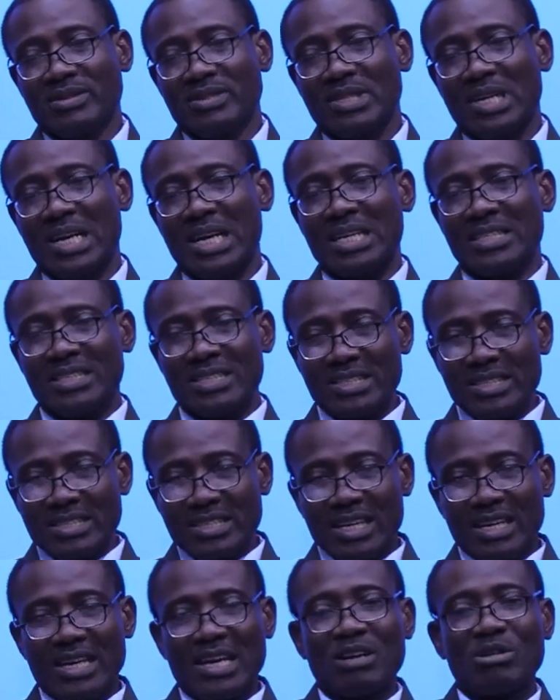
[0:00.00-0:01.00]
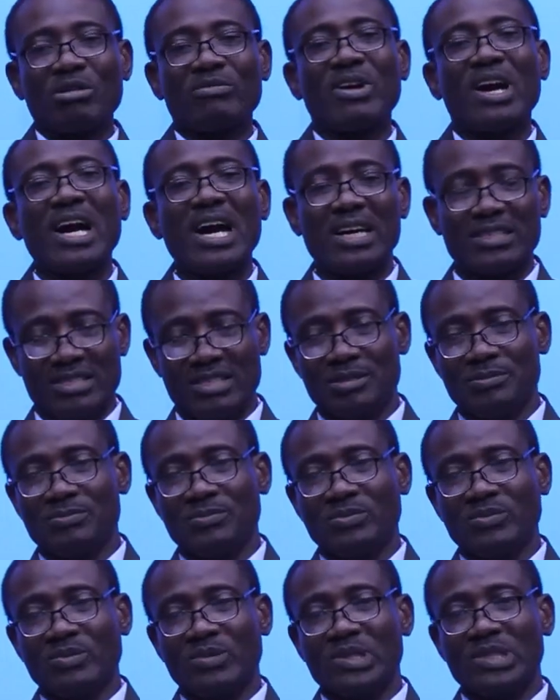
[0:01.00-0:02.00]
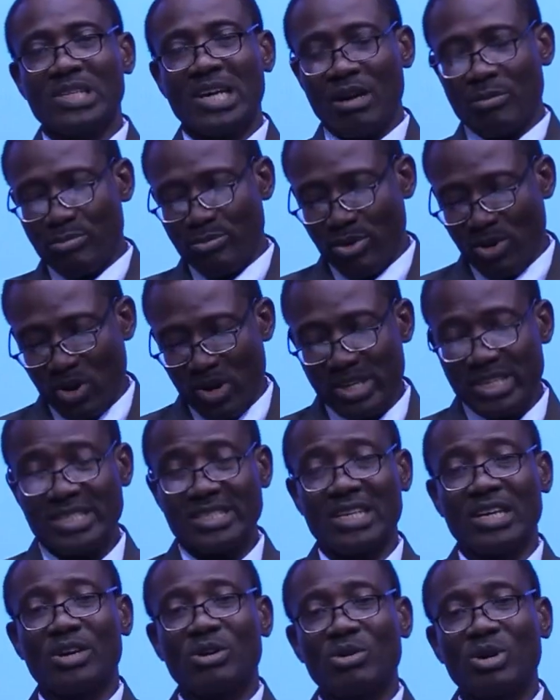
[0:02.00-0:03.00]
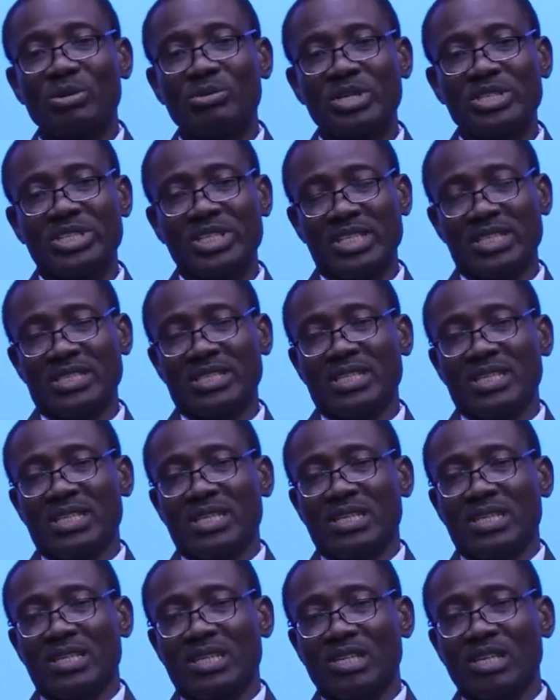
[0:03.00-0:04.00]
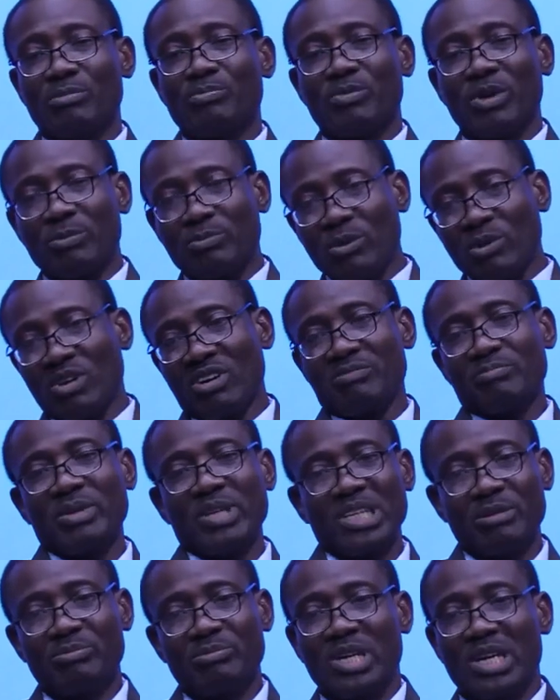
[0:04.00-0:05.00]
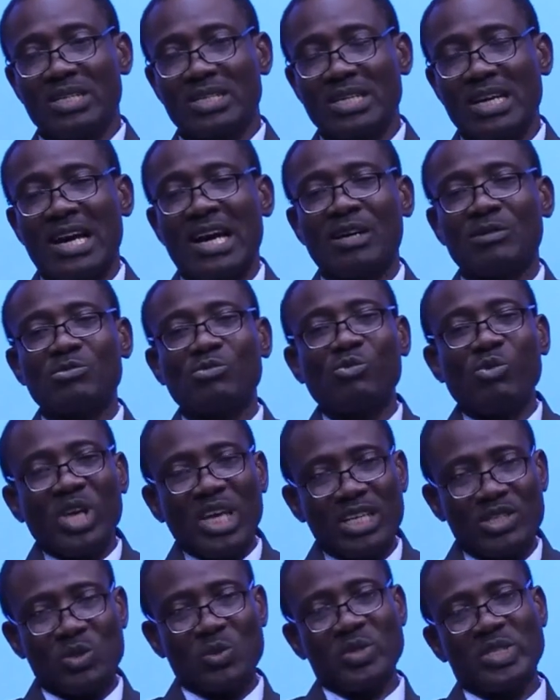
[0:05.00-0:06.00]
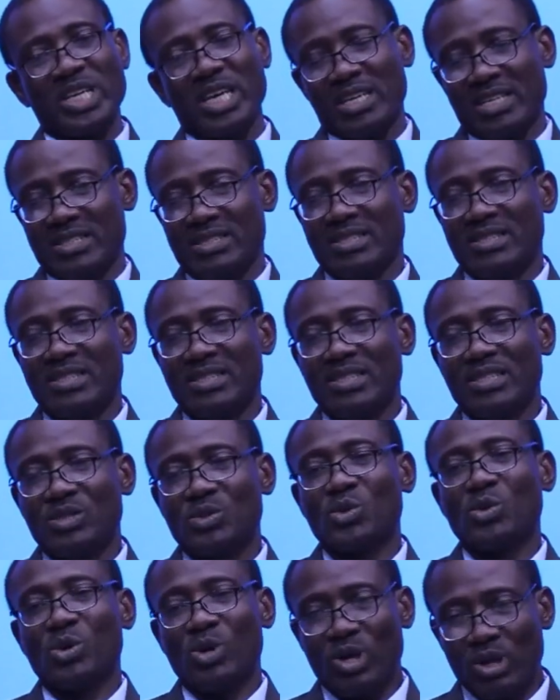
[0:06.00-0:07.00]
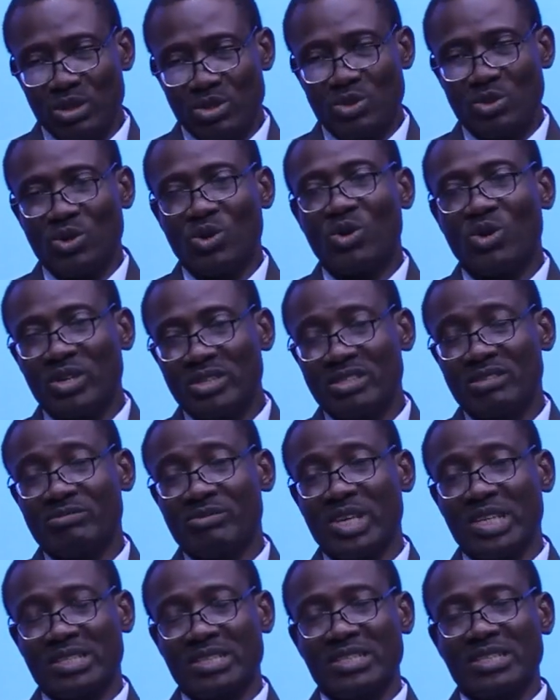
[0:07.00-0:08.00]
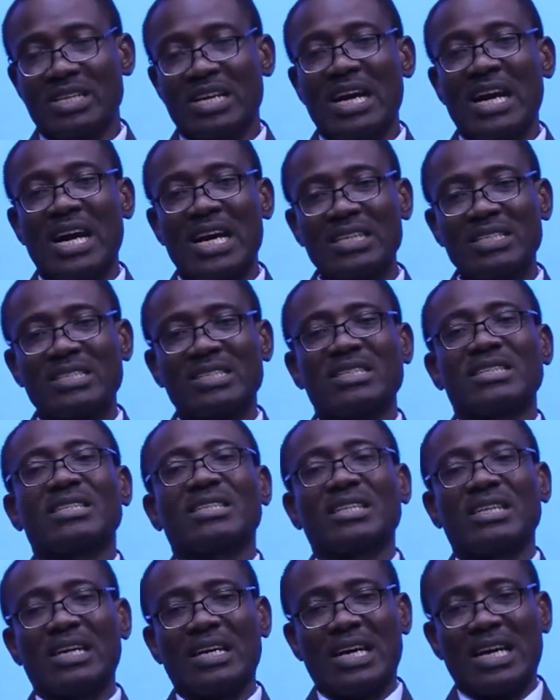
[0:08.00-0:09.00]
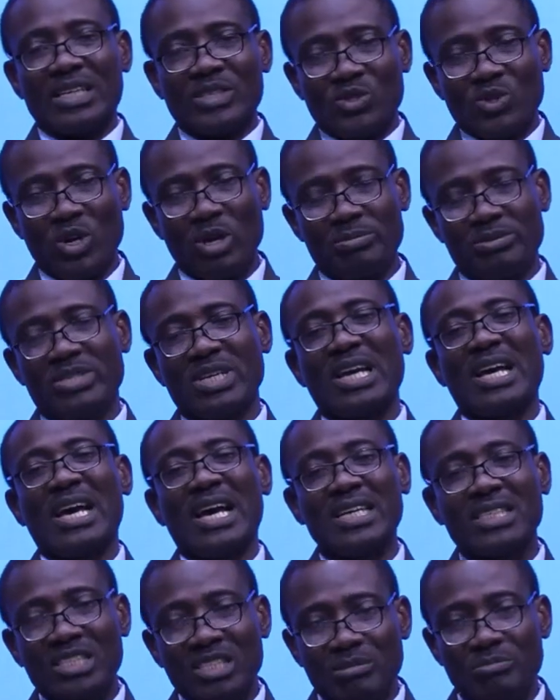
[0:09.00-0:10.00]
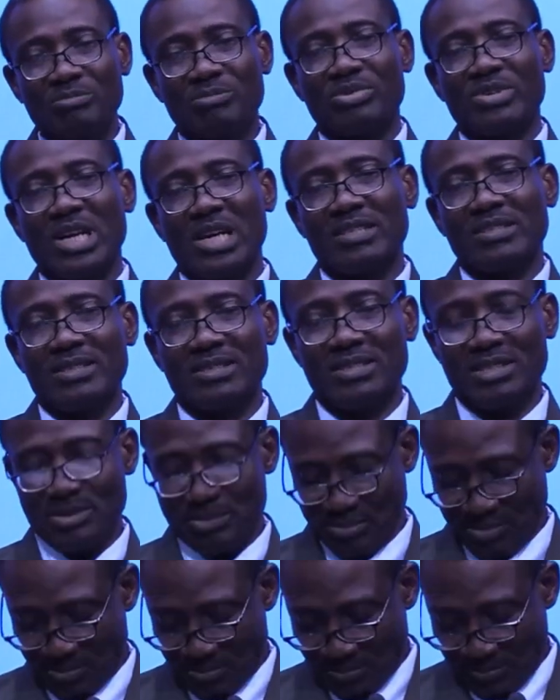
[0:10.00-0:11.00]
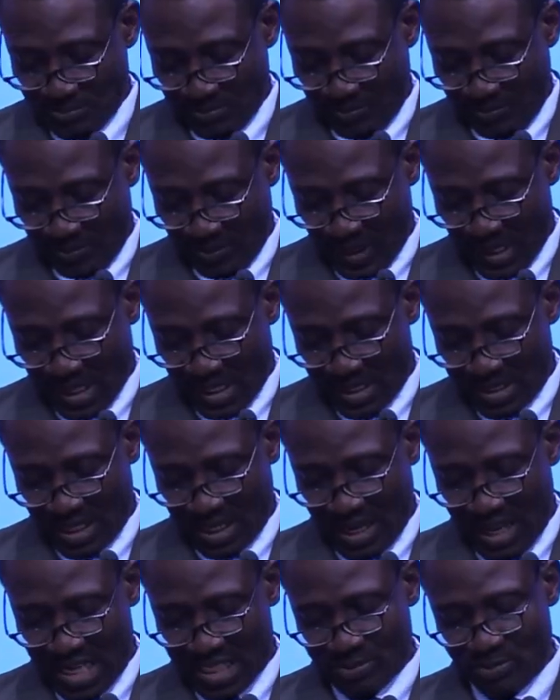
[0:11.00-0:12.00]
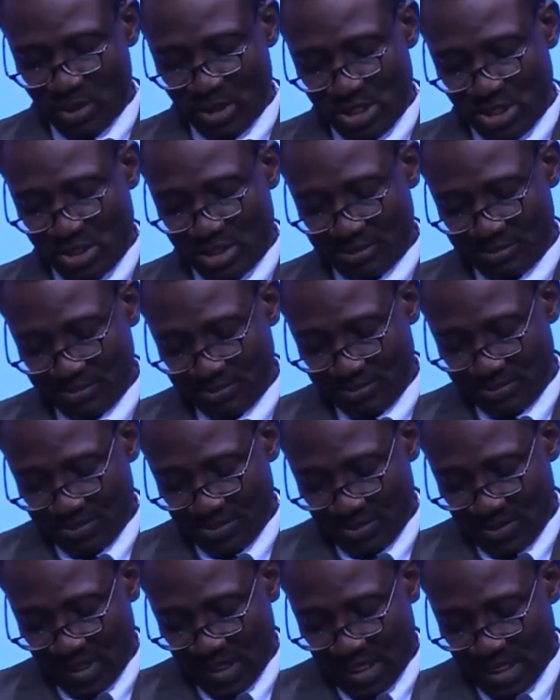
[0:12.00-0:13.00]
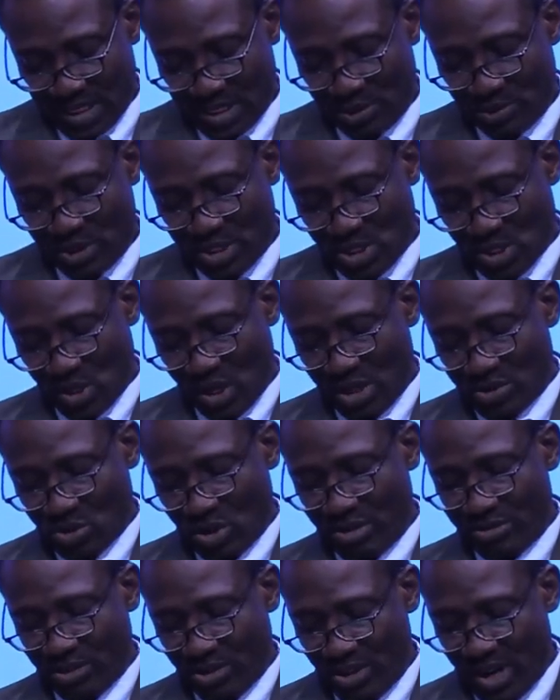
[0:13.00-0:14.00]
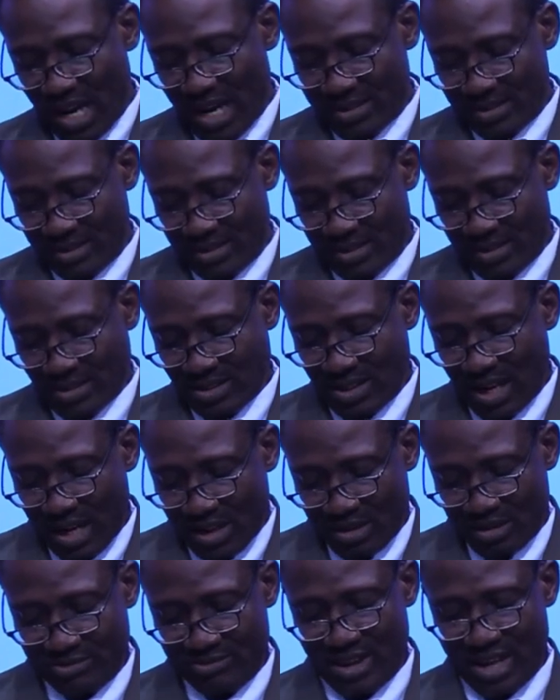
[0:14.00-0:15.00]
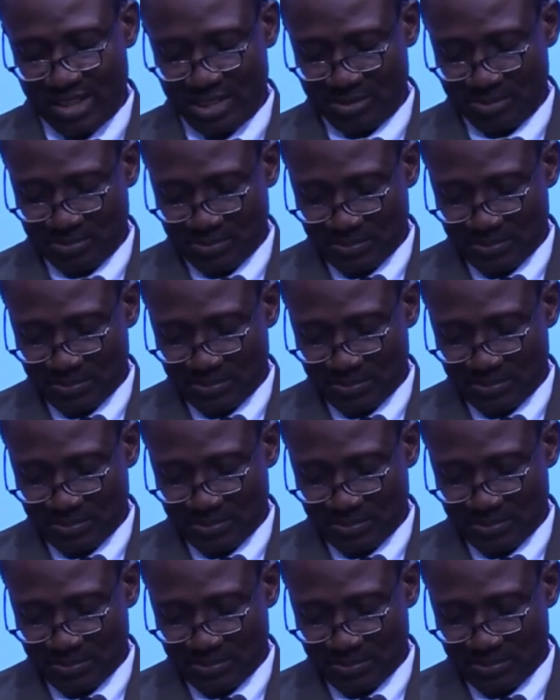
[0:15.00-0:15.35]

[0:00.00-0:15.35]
And this is the kind of heart that Paul is encouraging the people of Philippians and we today to also cultivate and adopt and practice. The last portion, the result of Christ's sacrifice,